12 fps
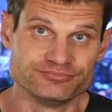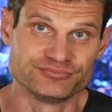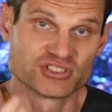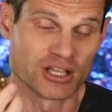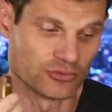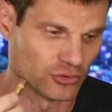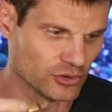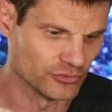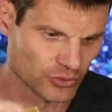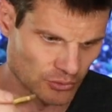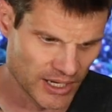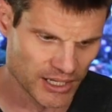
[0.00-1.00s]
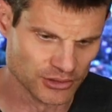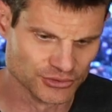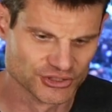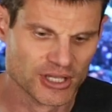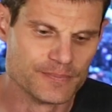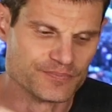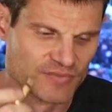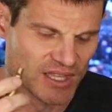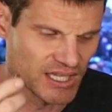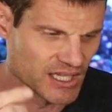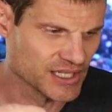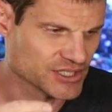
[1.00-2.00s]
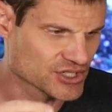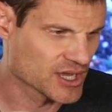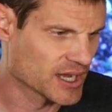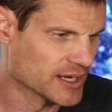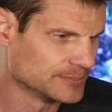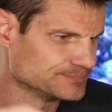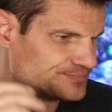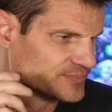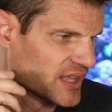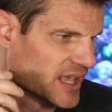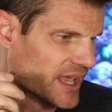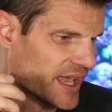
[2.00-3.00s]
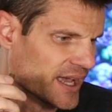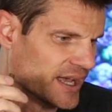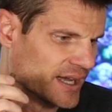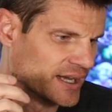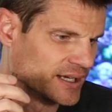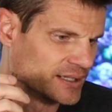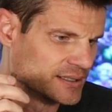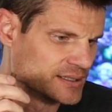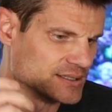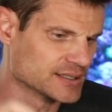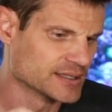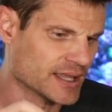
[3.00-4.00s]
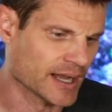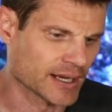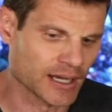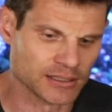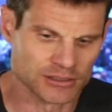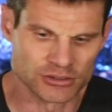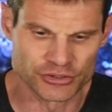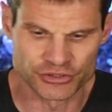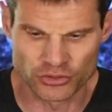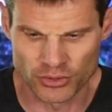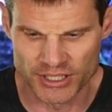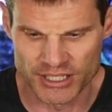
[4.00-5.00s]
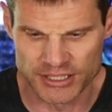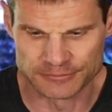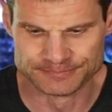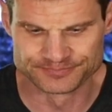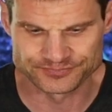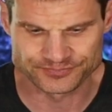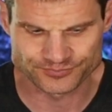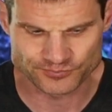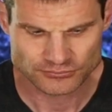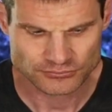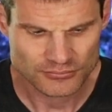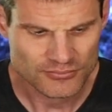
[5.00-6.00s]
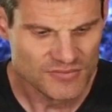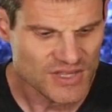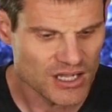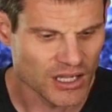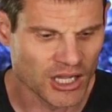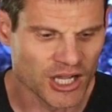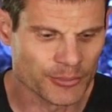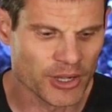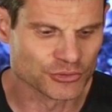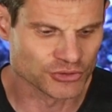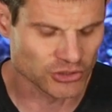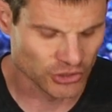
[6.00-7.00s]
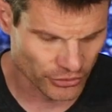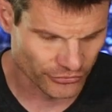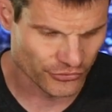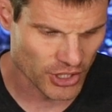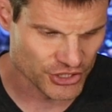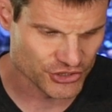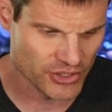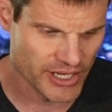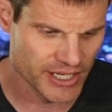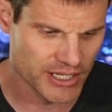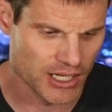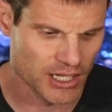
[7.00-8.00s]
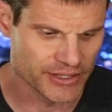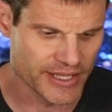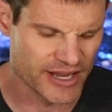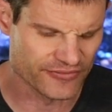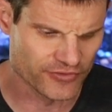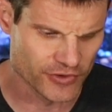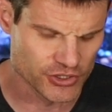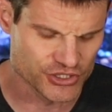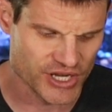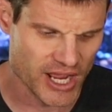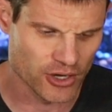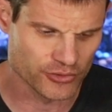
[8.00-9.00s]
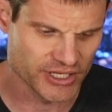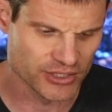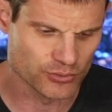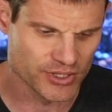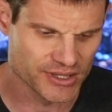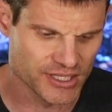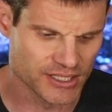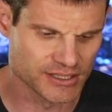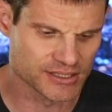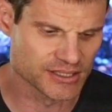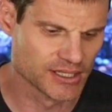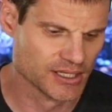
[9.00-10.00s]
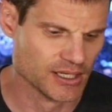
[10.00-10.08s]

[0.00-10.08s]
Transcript: several of the rounds each time, and that got a little annoying. I was a little frustrated on that first outing with it.